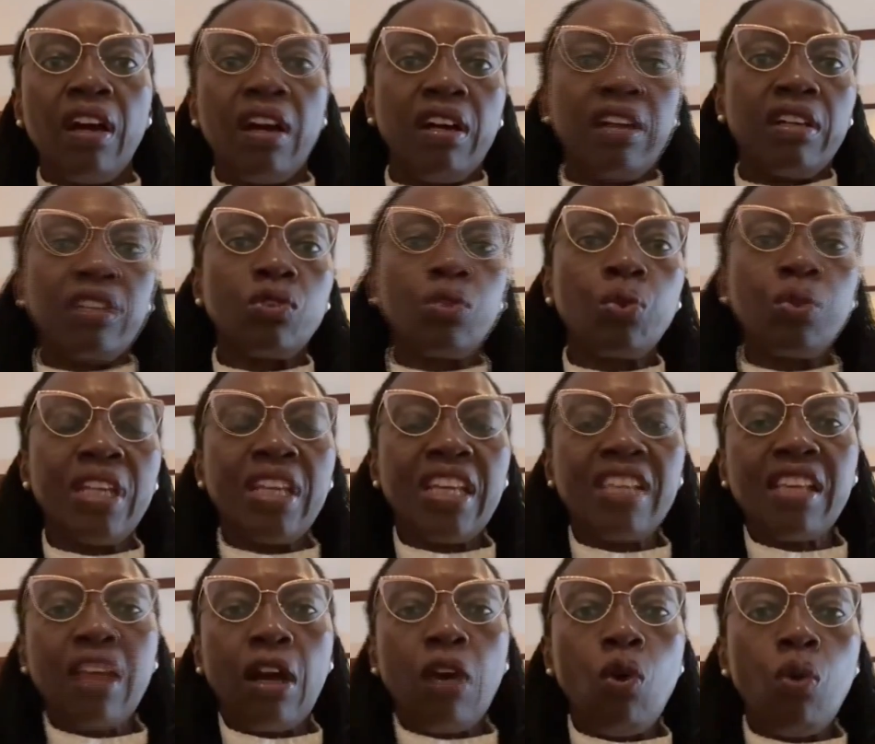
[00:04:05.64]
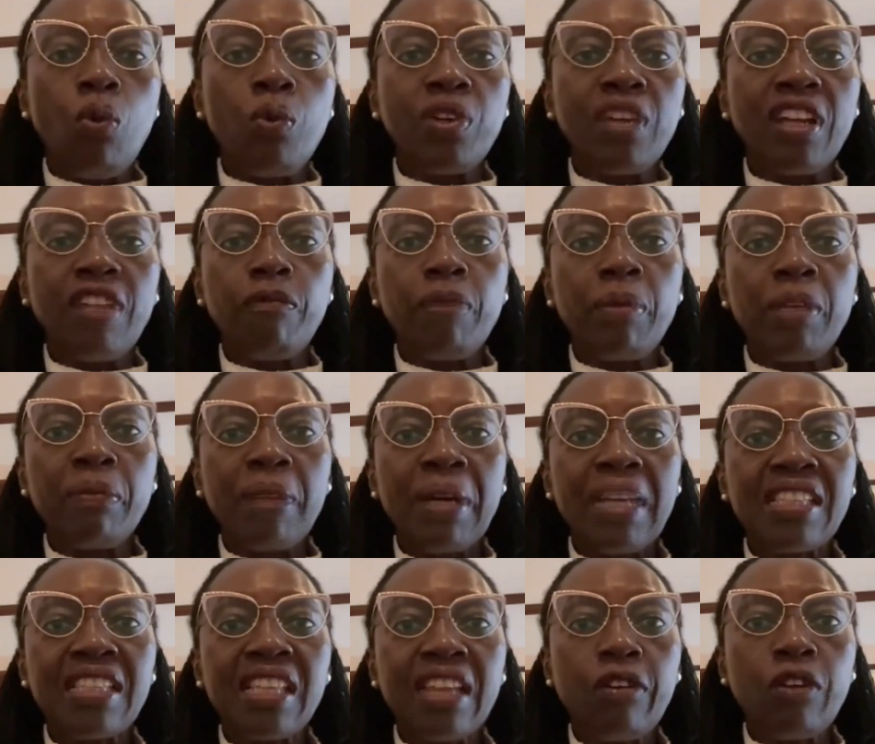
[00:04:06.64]
2 days ago would have been
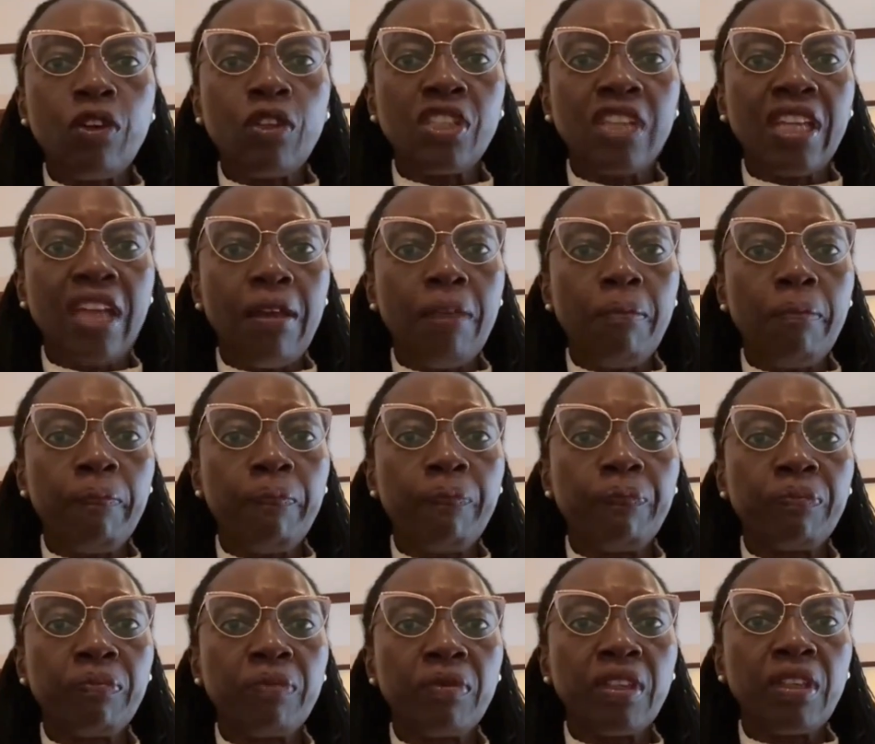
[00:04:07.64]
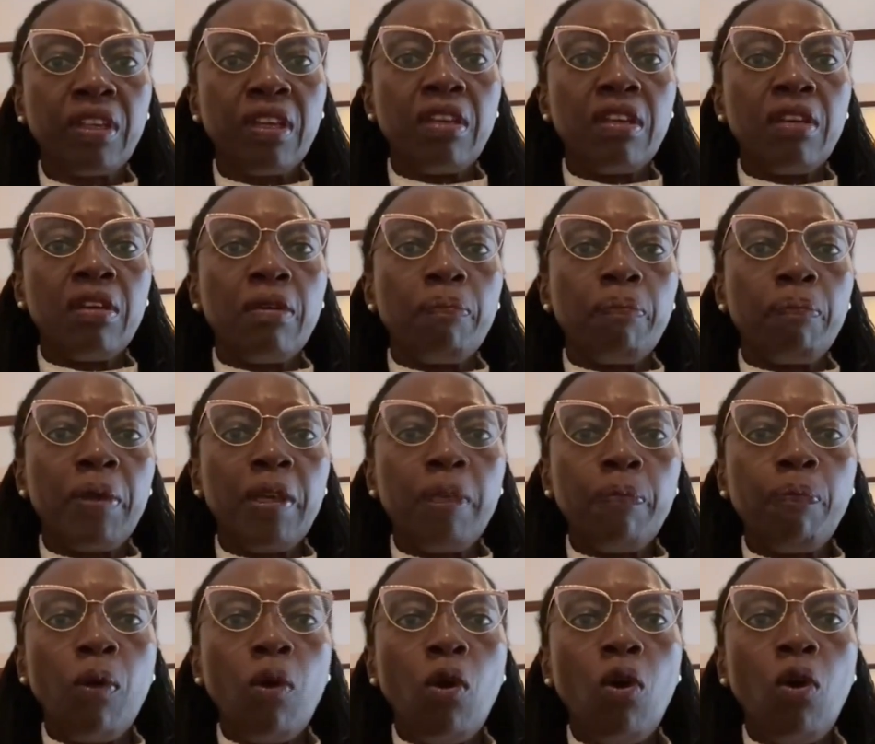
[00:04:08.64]
my second time,
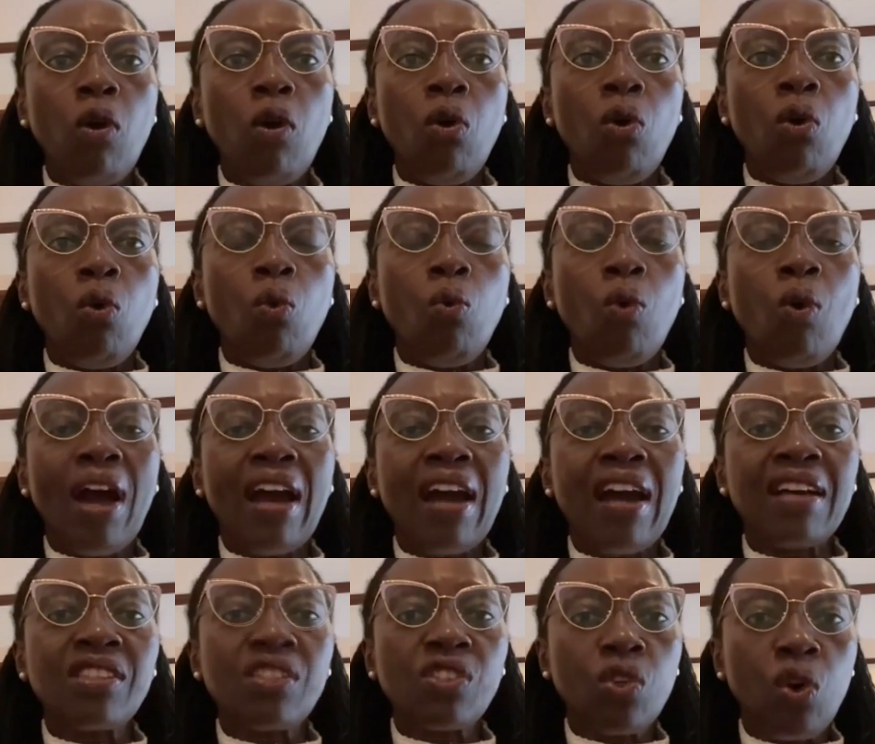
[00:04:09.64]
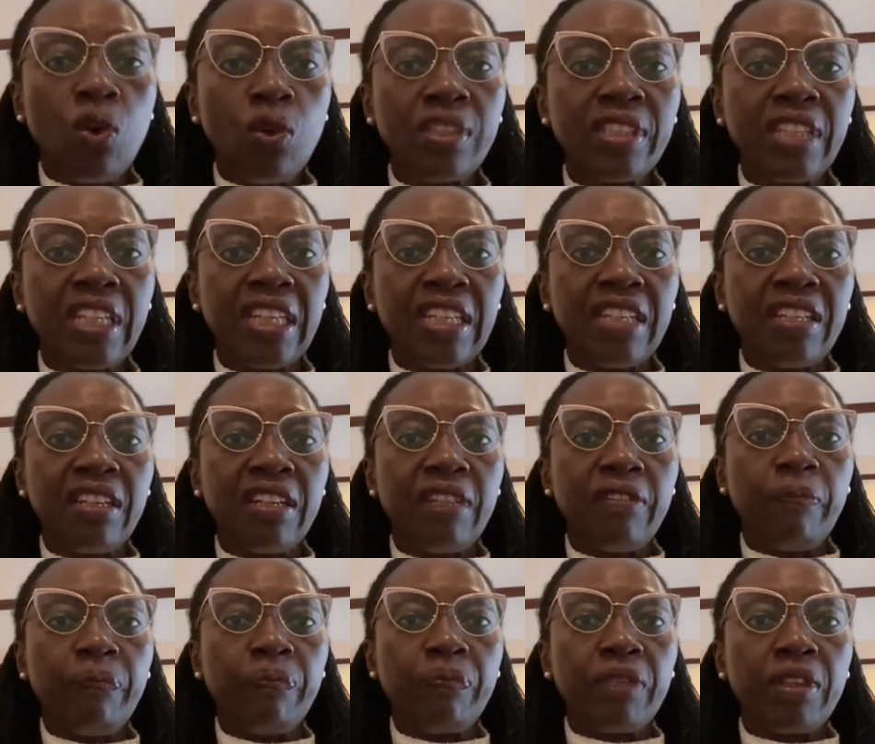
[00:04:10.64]
people were assaulted
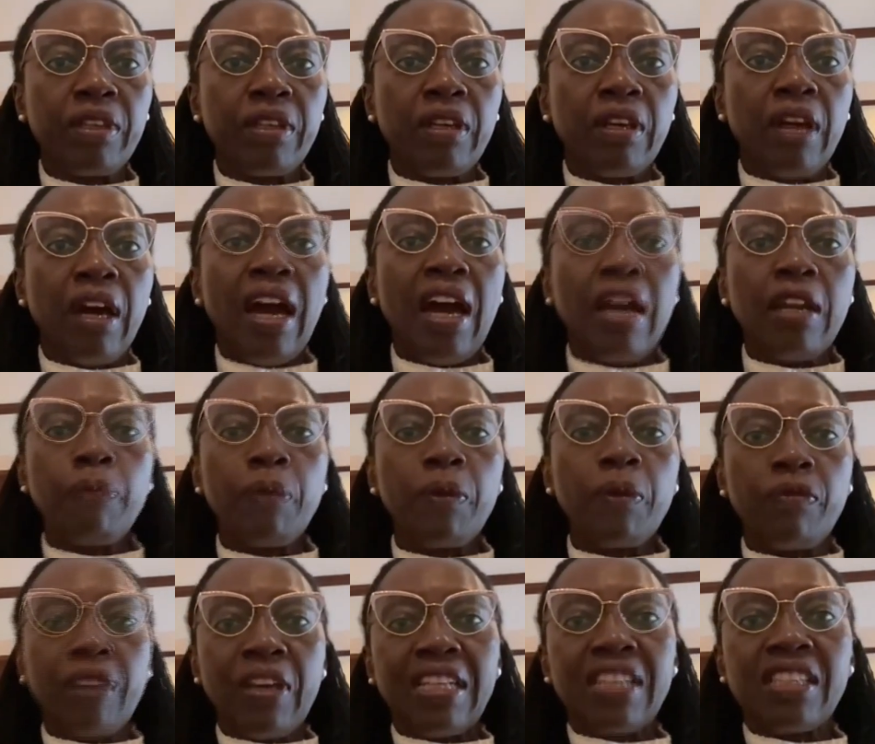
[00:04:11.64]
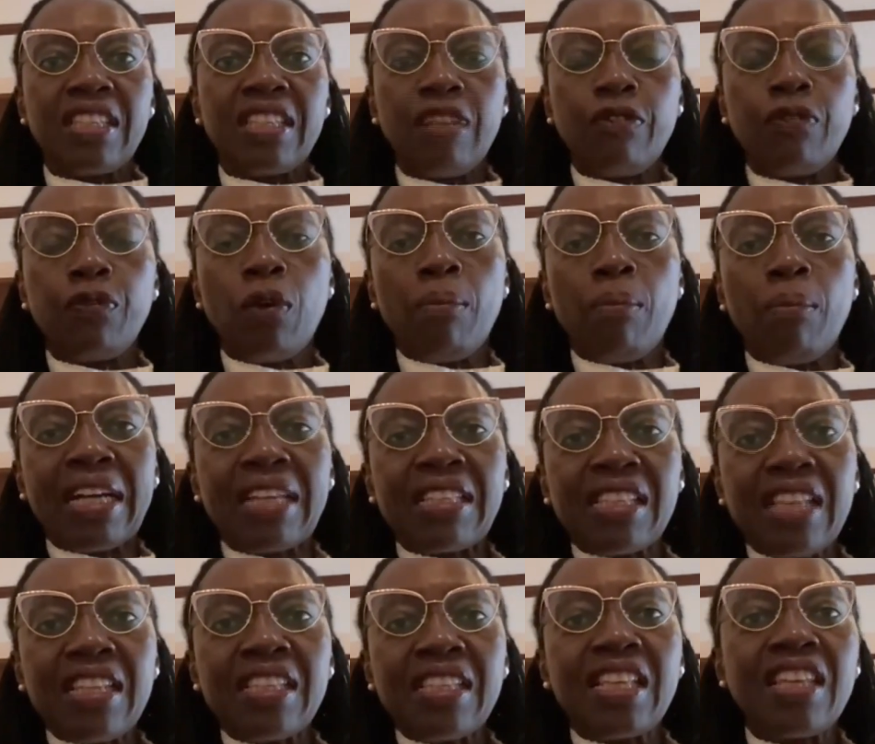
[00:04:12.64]
and prevented from
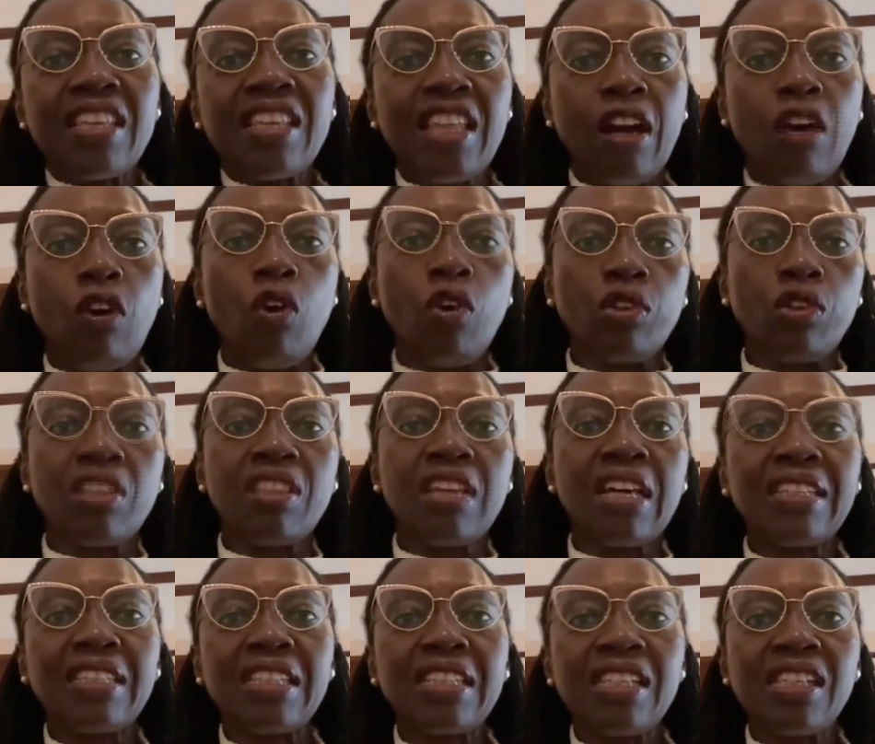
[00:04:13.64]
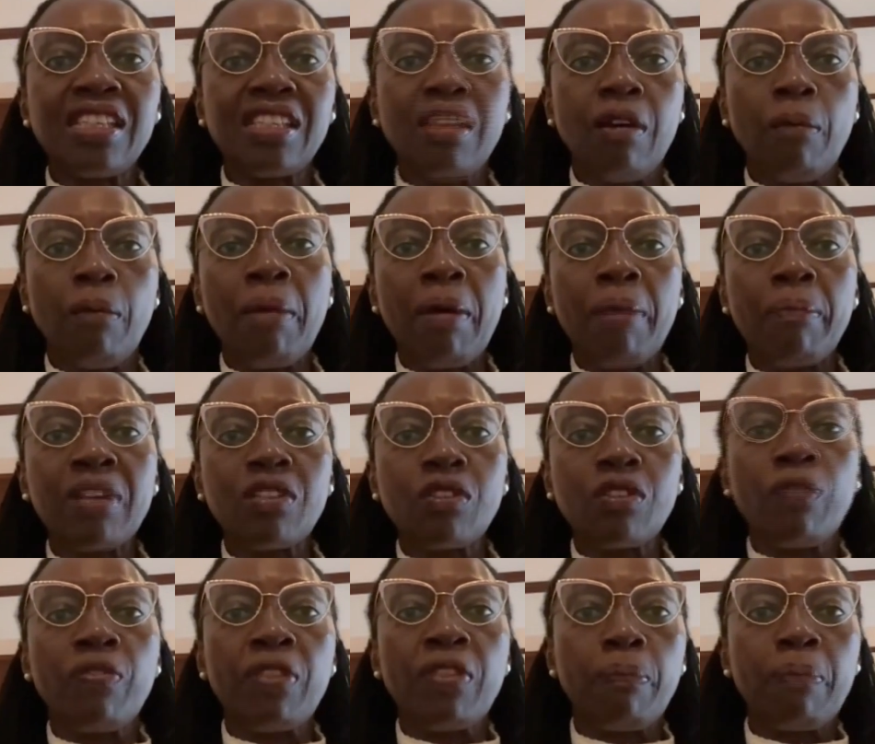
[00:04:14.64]
accessing the court. That is,
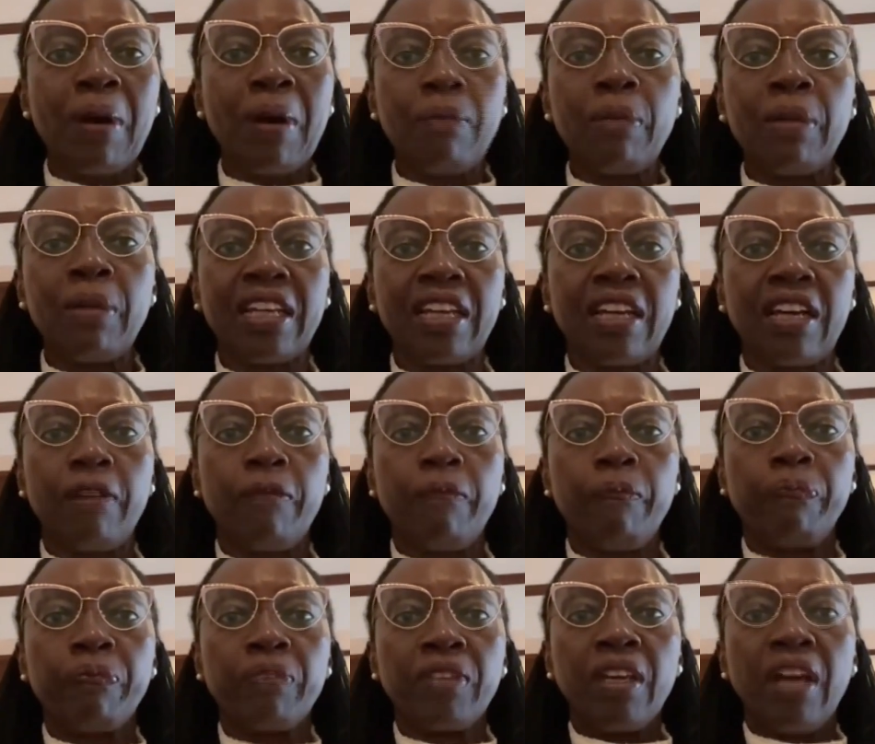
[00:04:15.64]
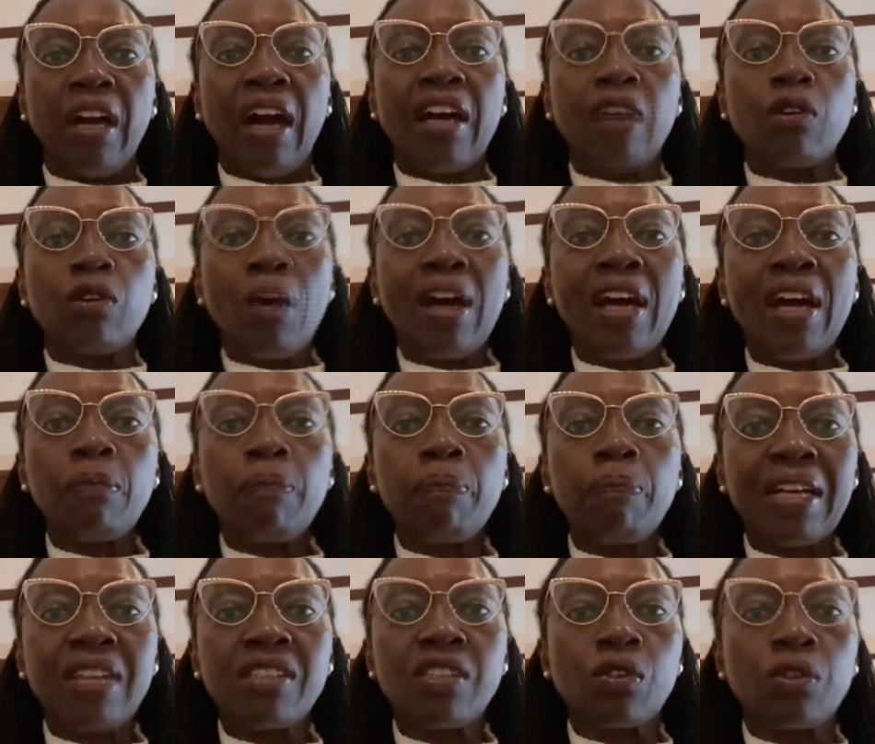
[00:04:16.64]
members of the public. And one
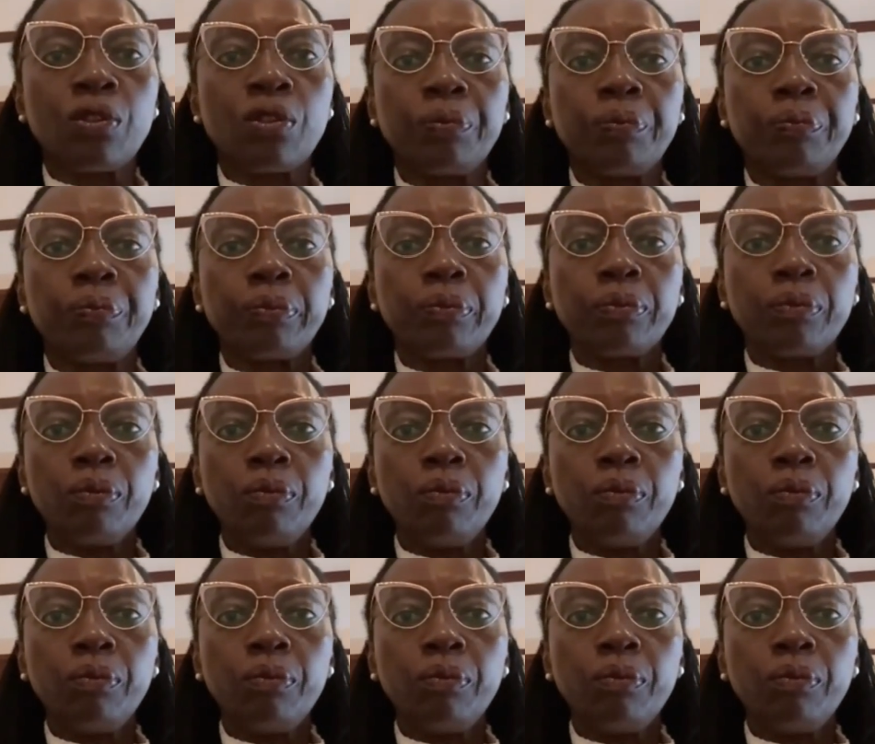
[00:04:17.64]
person